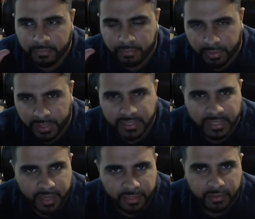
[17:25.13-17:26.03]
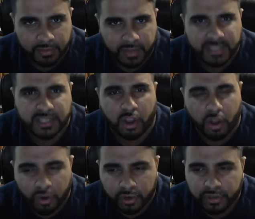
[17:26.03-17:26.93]
bring it together. That's a
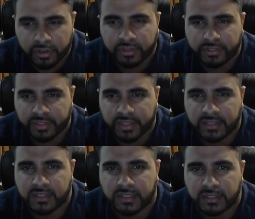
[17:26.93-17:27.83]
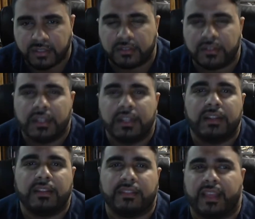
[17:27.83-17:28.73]
harder thing to do
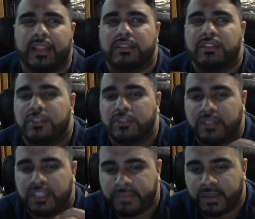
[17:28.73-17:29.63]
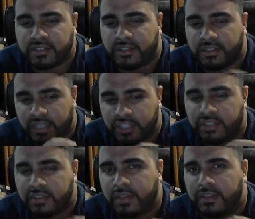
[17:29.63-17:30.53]
than to do these
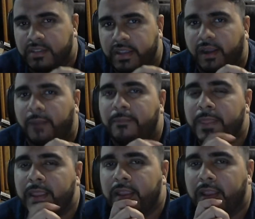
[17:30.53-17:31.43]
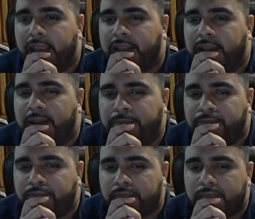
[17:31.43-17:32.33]
specialization things there. And
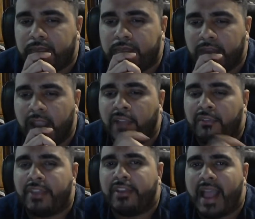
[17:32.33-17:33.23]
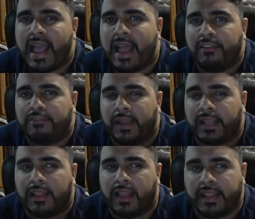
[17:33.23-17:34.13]
I'd rather have my
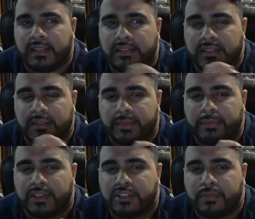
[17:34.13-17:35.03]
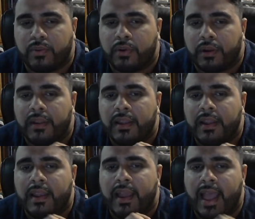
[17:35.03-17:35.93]
clients and the people I support
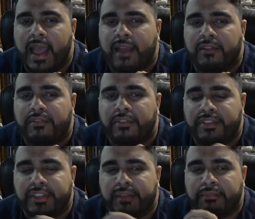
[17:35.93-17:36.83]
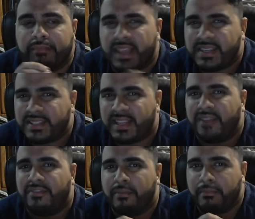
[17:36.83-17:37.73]
have the best
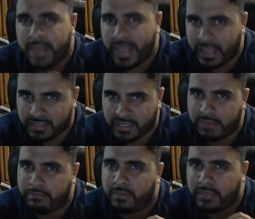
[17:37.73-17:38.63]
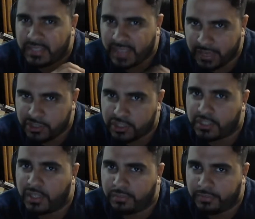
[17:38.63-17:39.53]
of the best
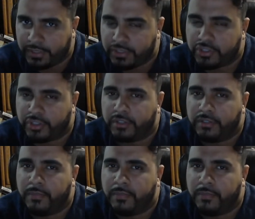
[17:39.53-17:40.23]
implementation of a feature